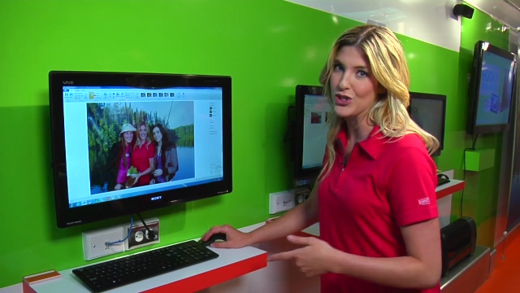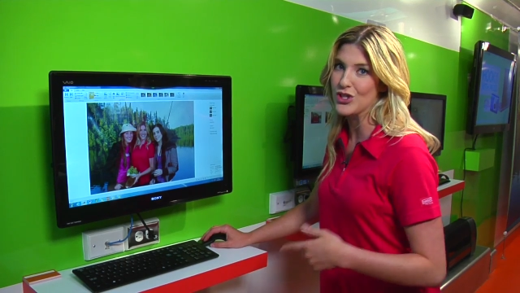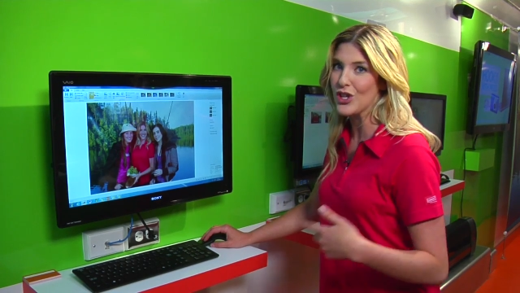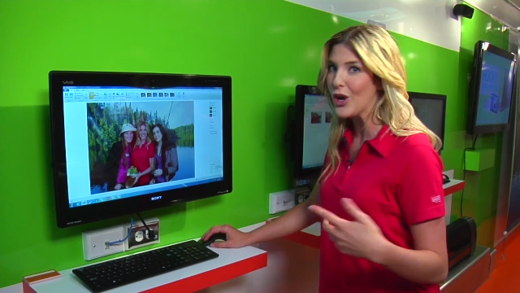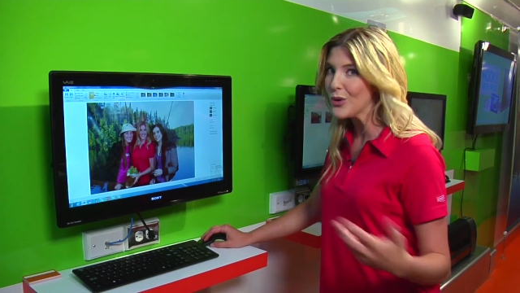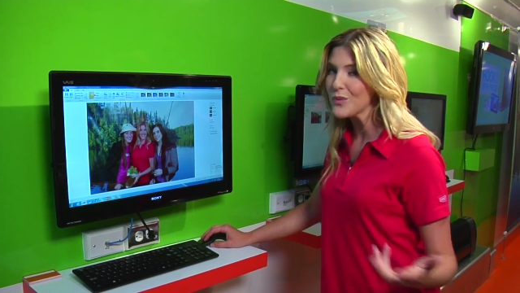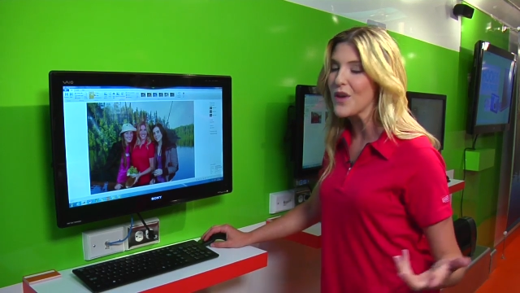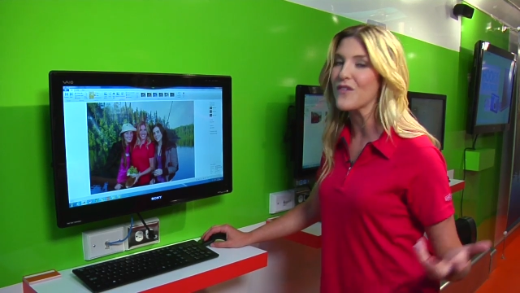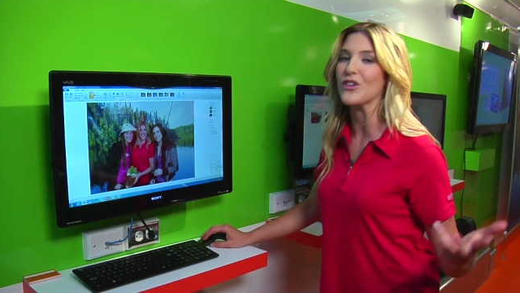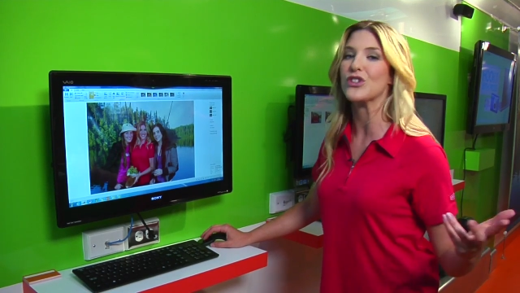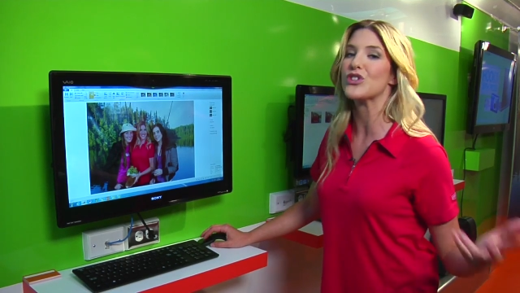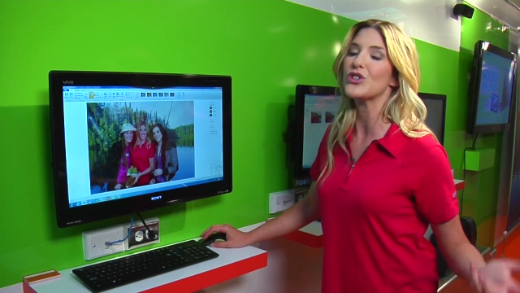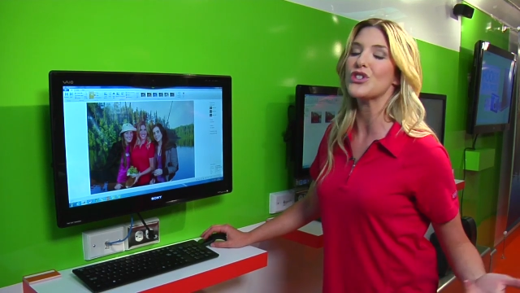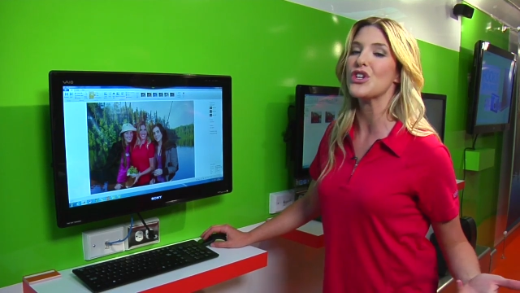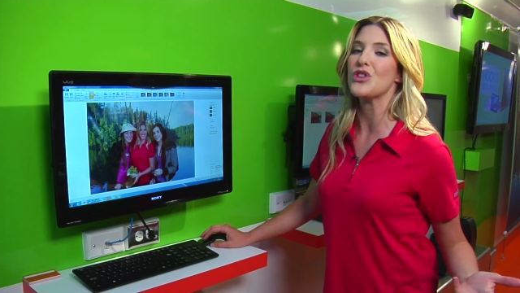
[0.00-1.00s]
So if you're
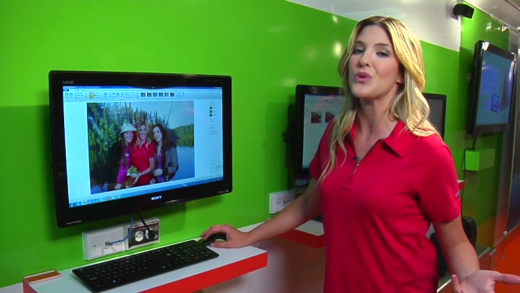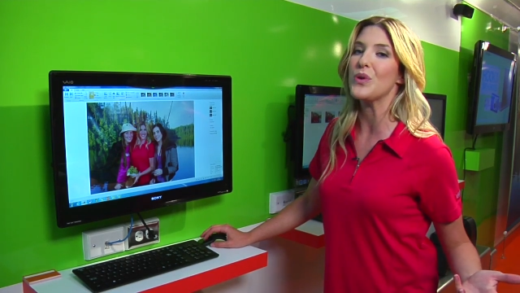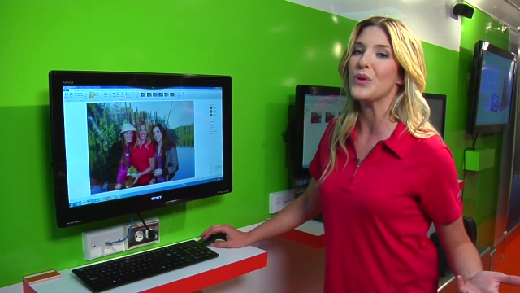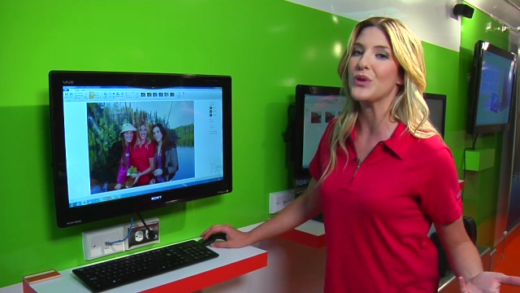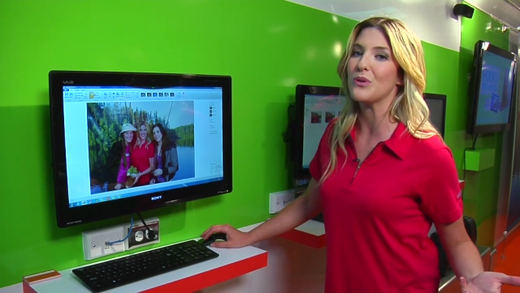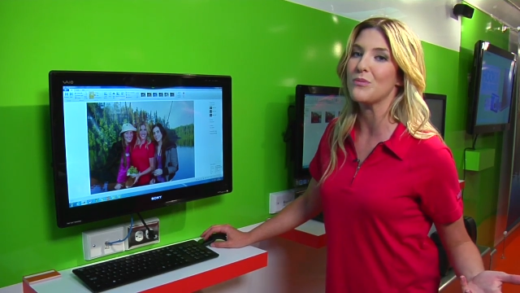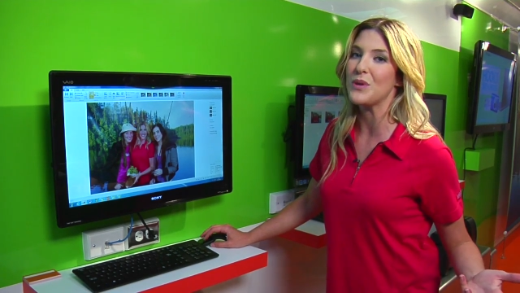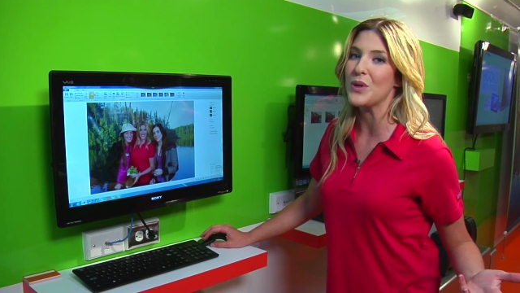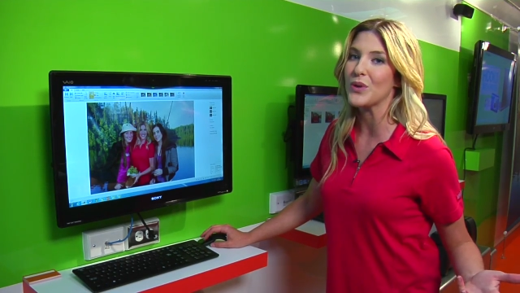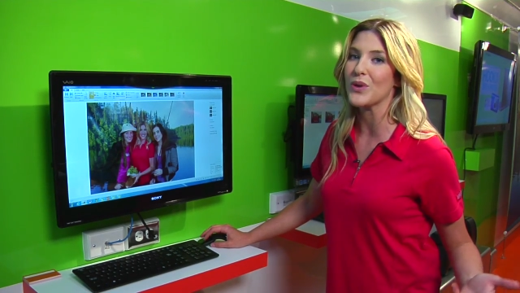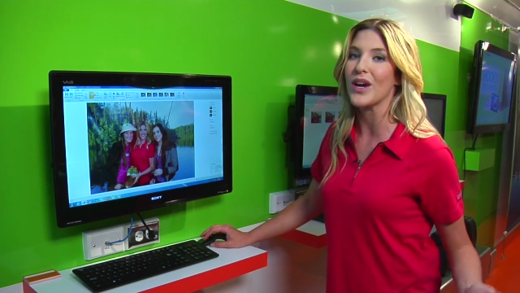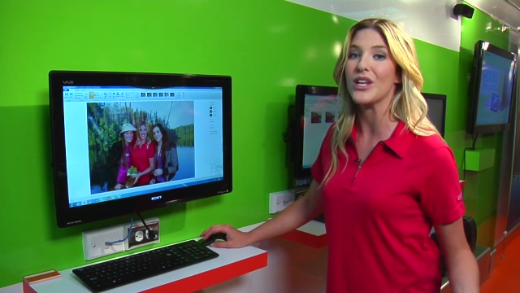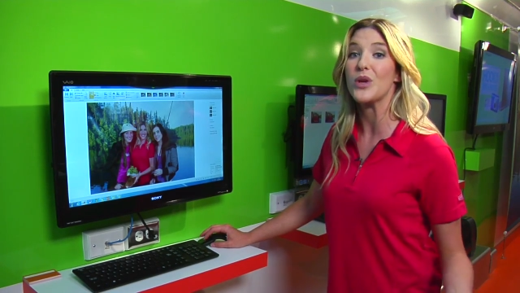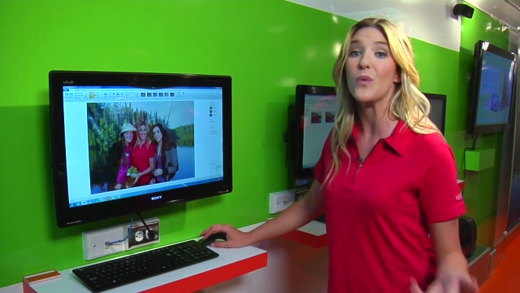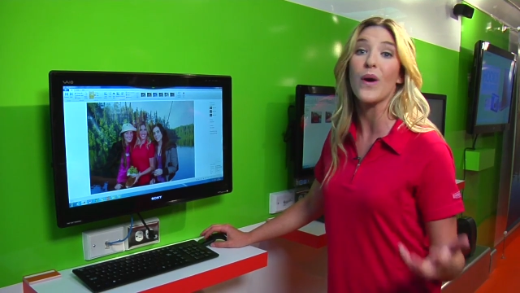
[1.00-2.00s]
searching through your computer
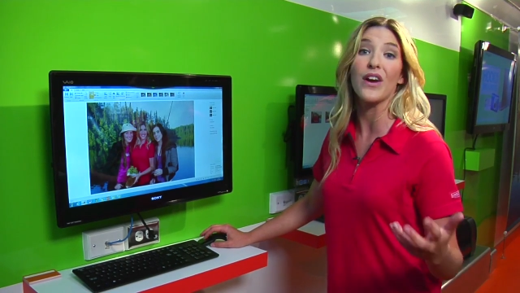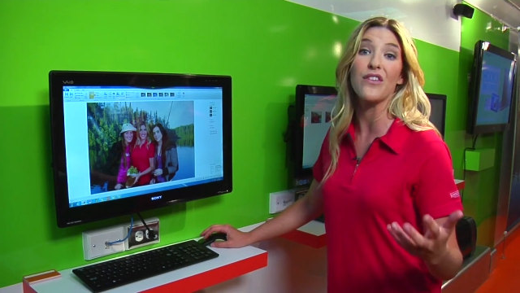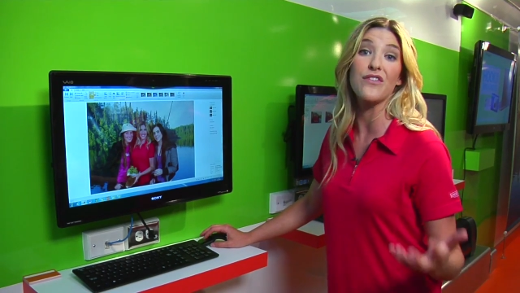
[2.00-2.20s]
and you want